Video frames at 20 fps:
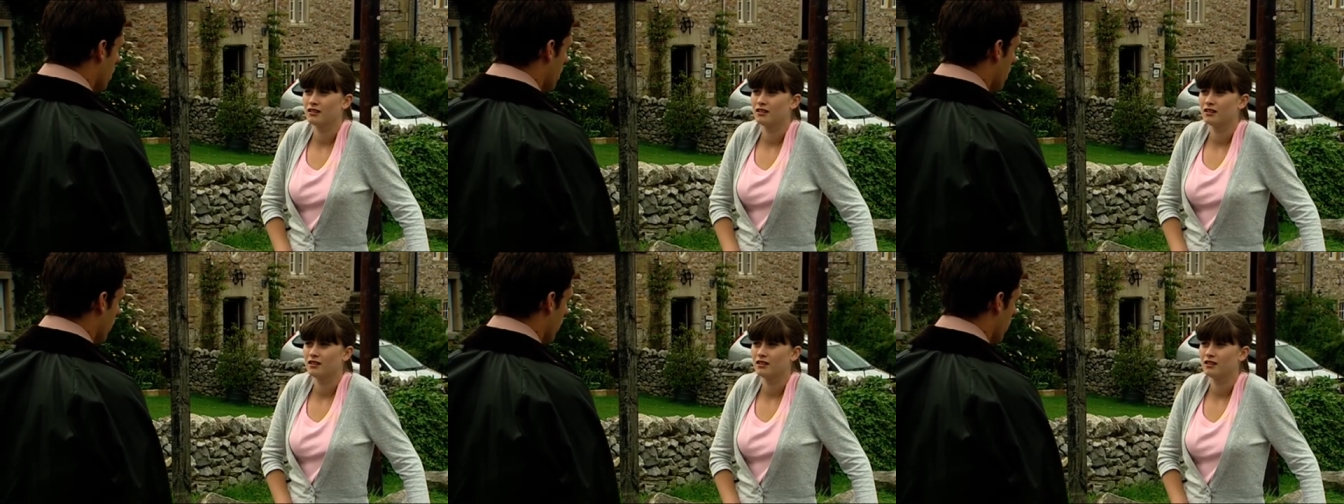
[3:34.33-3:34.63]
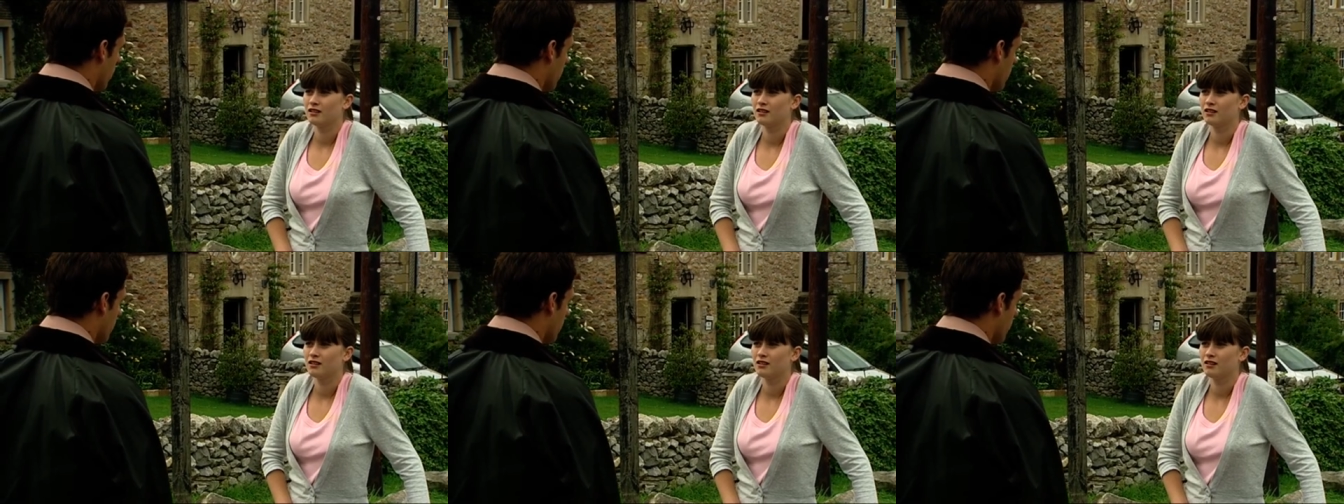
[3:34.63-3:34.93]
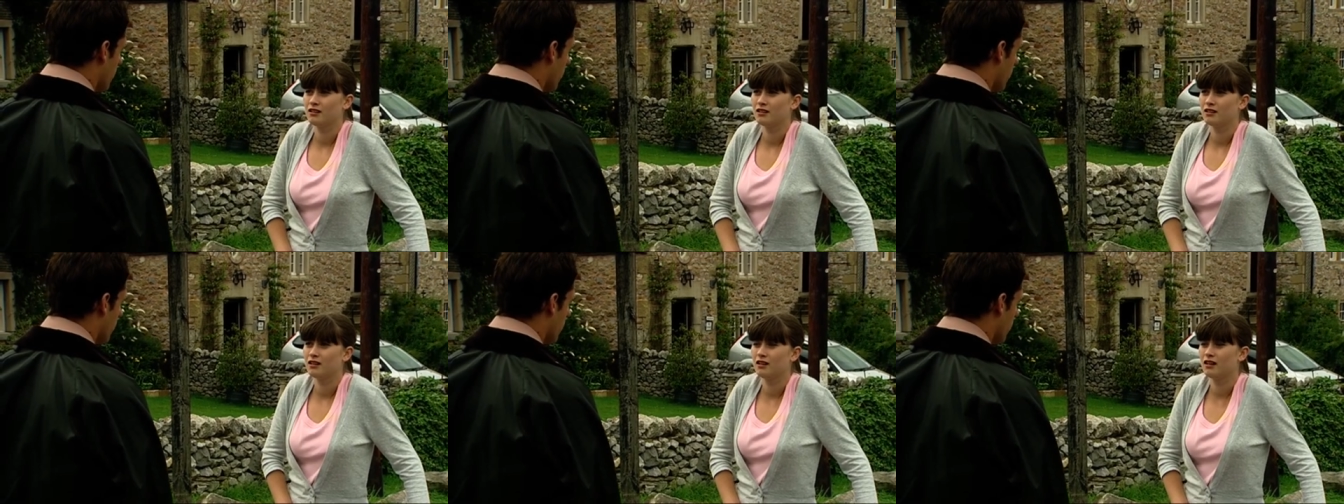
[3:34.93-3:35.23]
about it.
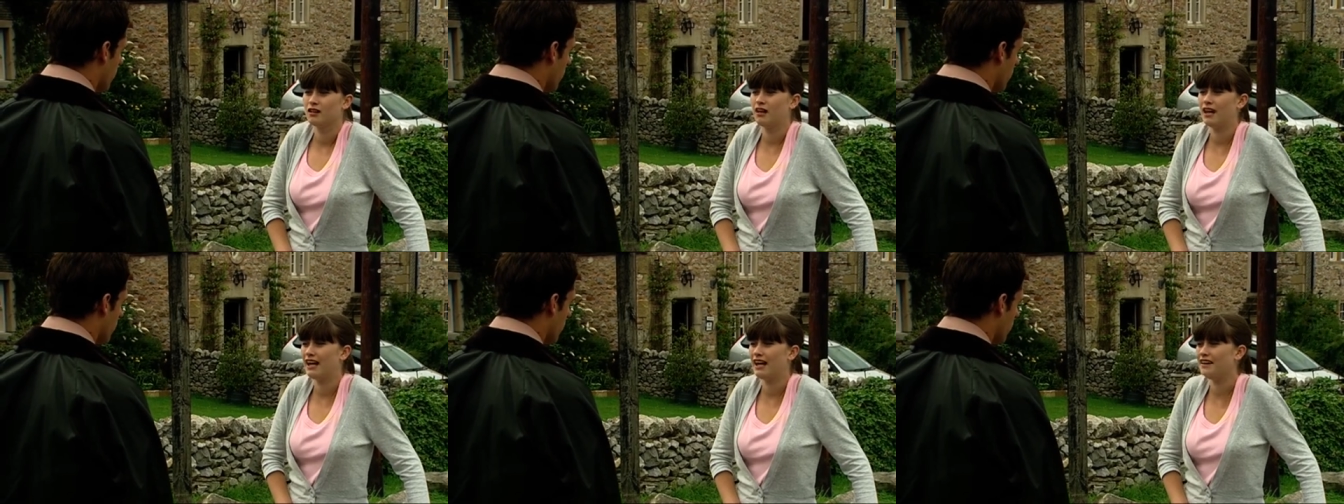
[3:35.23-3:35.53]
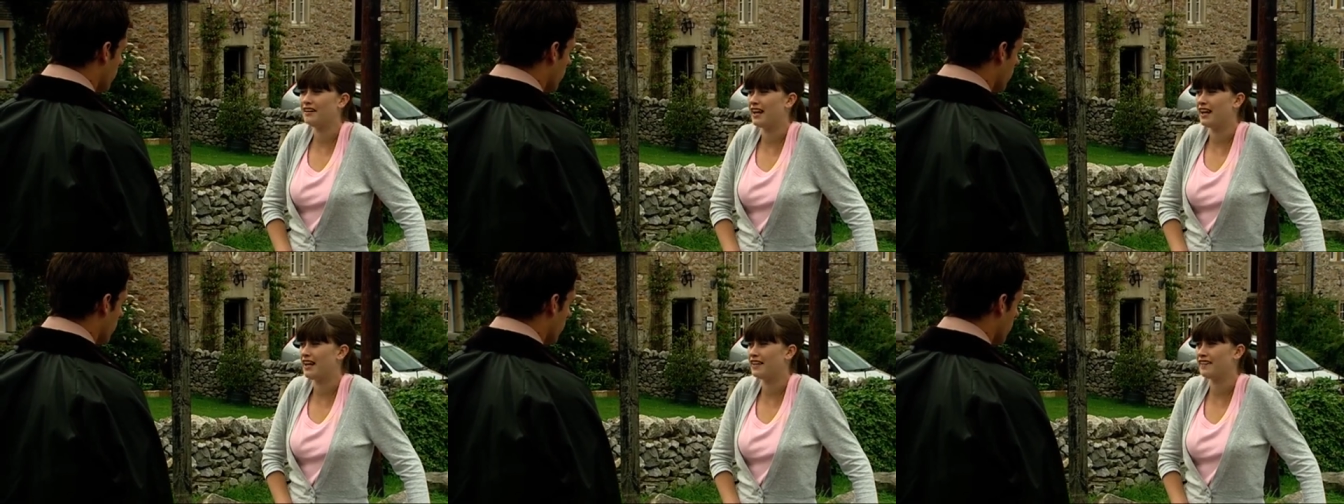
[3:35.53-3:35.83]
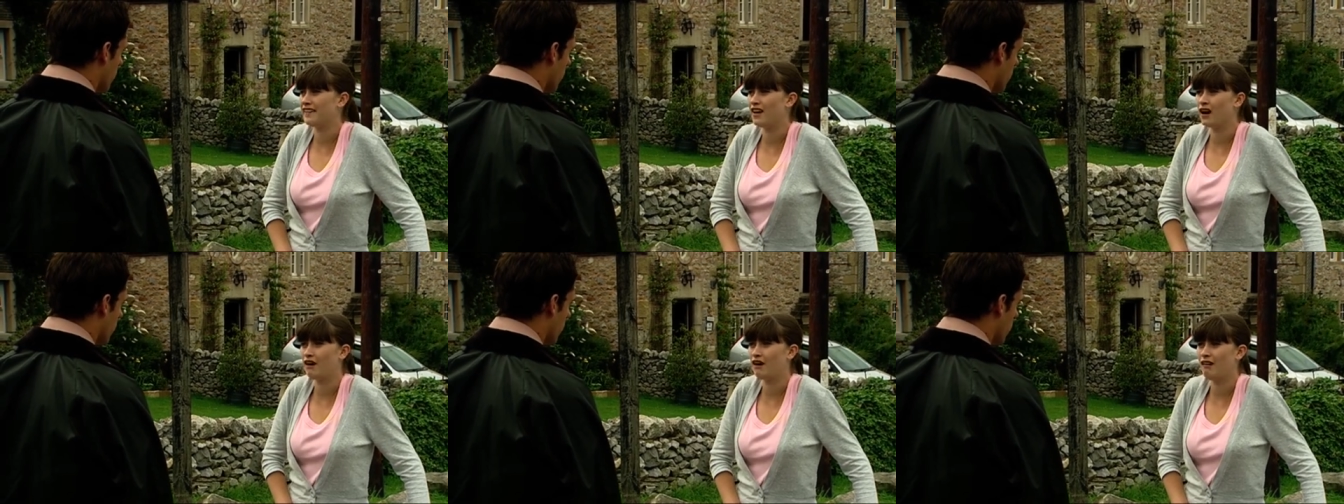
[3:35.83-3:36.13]
Andy, is
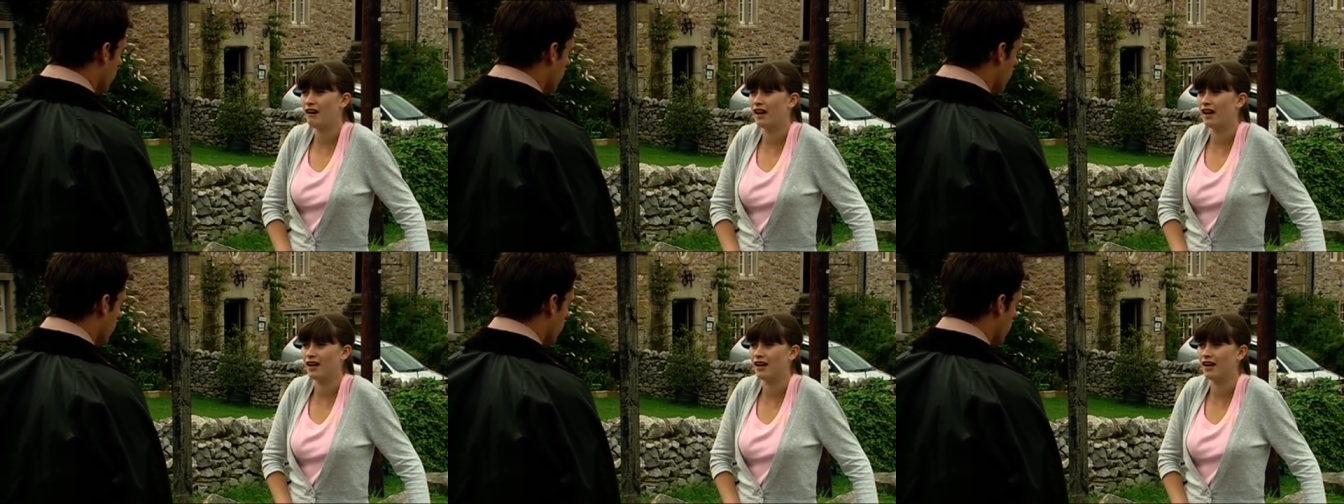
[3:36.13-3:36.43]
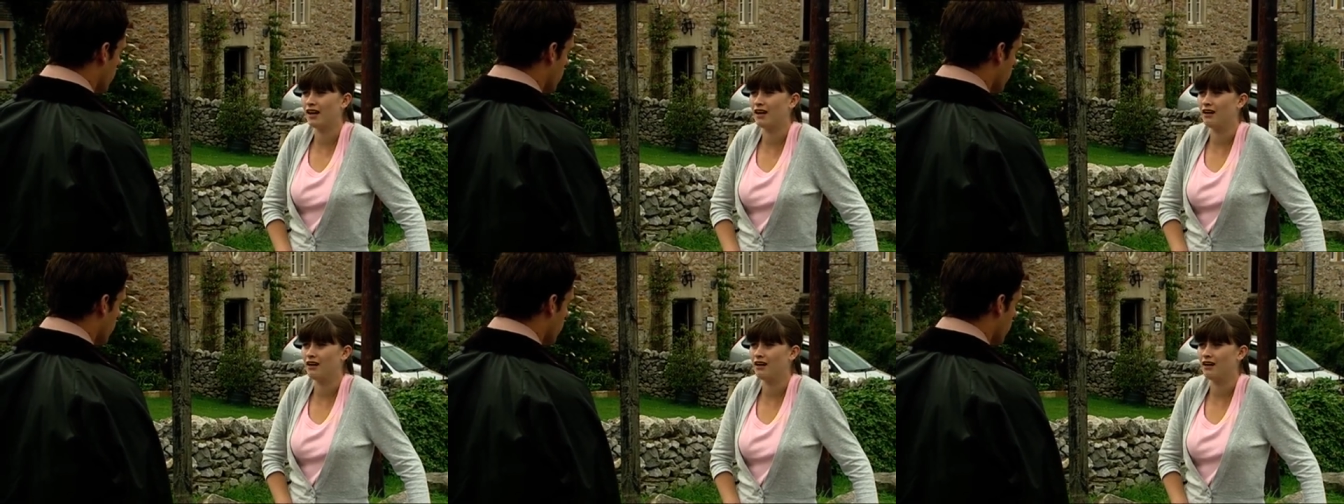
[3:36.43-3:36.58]
he all right?